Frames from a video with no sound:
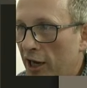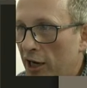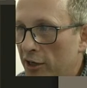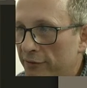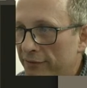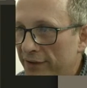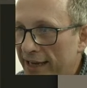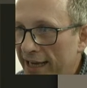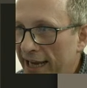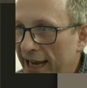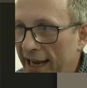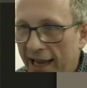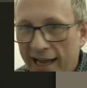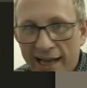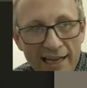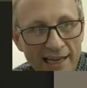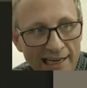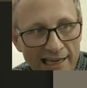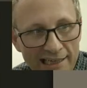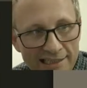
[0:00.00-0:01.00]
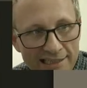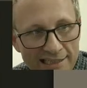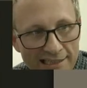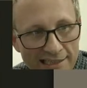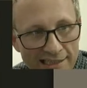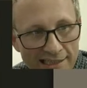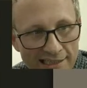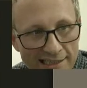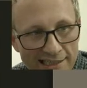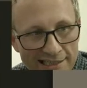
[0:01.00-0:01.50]
over here, it's
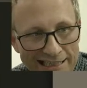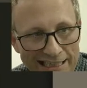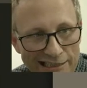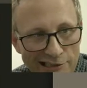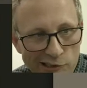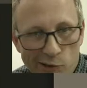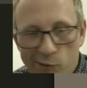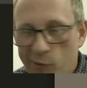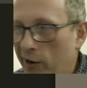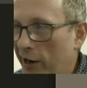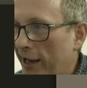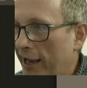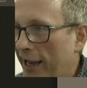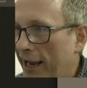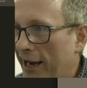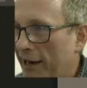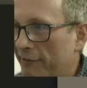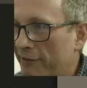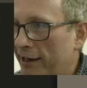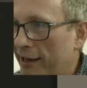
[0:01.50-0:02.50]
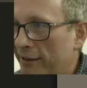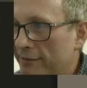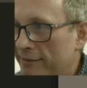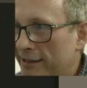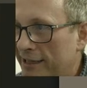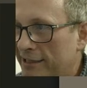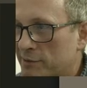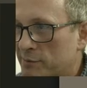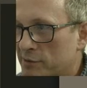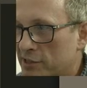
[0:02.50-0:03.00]
still quiet area.
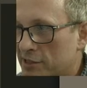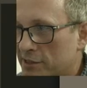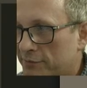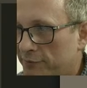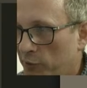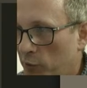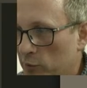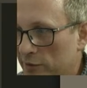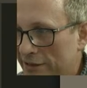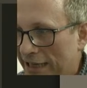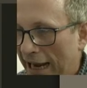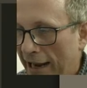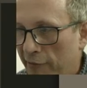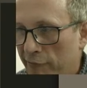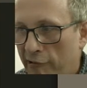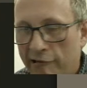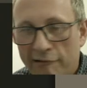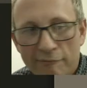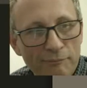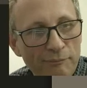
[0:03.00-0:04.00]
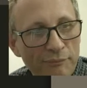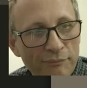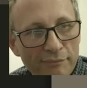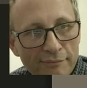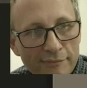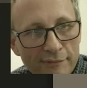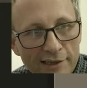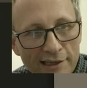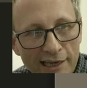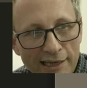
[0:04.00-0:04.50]
Things will just fall down.
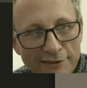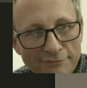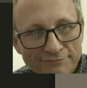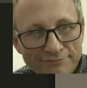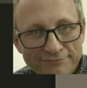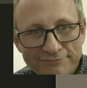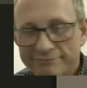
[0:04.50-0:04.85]
Okay?